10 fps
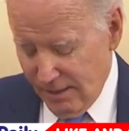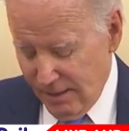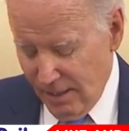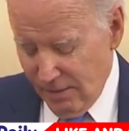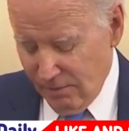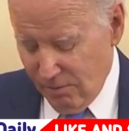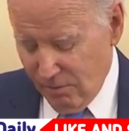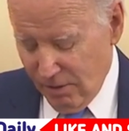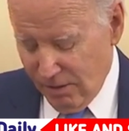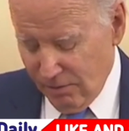And together we're
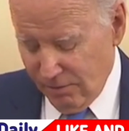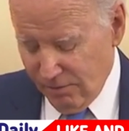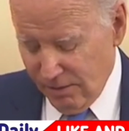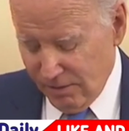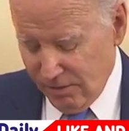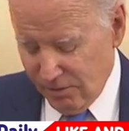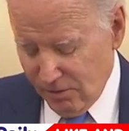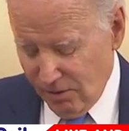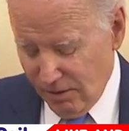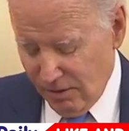working to address
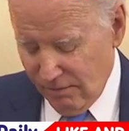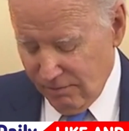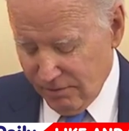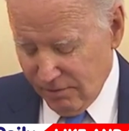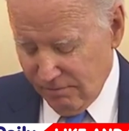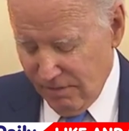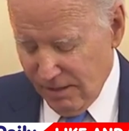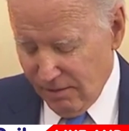historic levels of